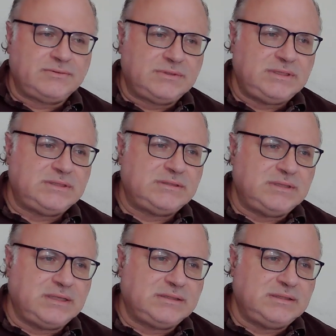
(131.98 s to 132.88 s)
since
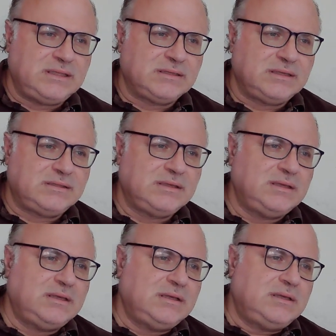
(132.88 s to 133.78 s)
1900.
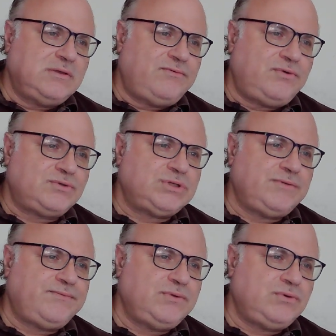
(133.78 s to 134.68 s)

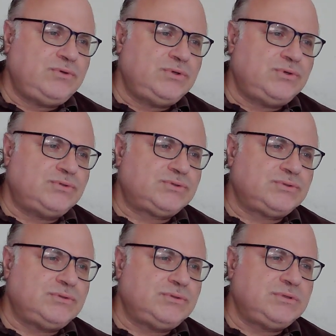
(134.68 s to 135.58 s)
Fossil fuel use,
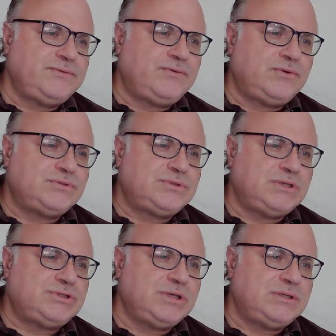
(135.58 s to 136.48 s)

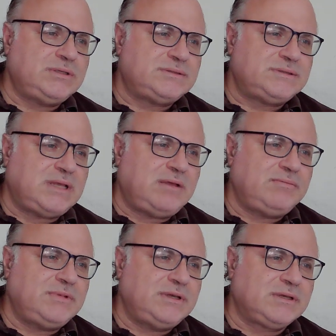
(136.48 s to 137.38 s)
deforestation, and some
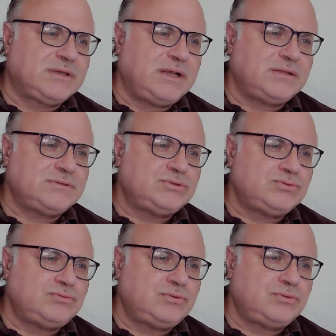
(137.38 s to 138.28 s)

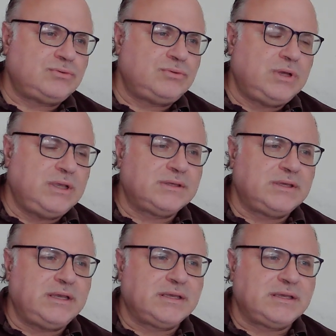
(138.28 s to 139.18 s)
agricultural
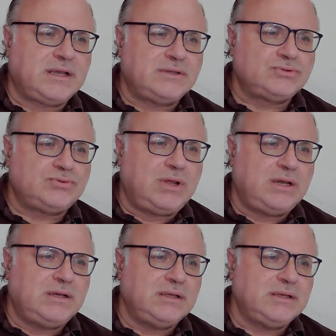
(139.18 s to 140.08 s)

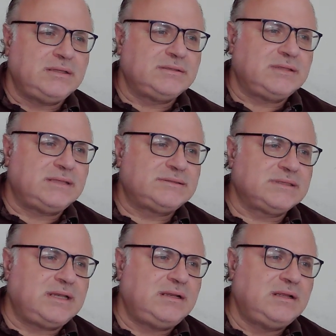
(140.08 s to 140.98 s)
and
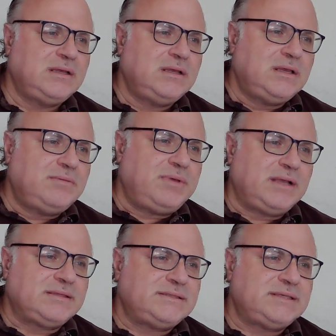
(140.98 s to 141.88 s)
industrial
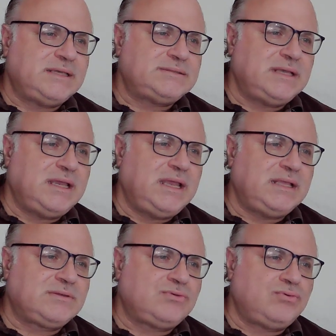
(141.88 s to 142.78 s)
practices
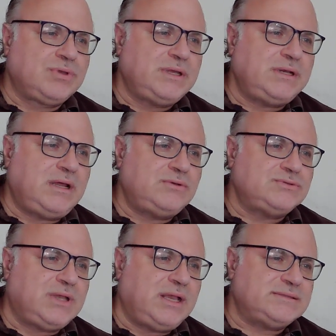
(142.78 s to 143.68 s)
add to greenhouse
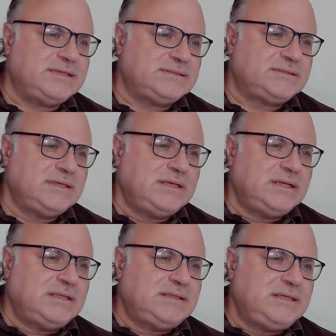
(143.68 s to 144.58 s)
gases.
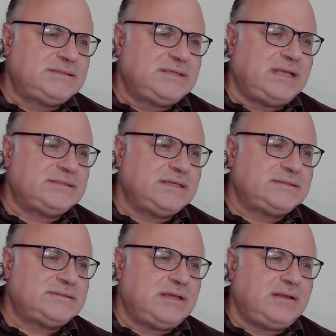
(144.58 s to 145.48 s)
These
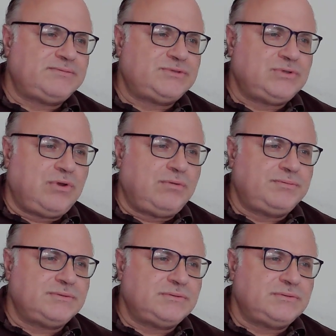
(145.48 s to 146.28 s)
gases absorb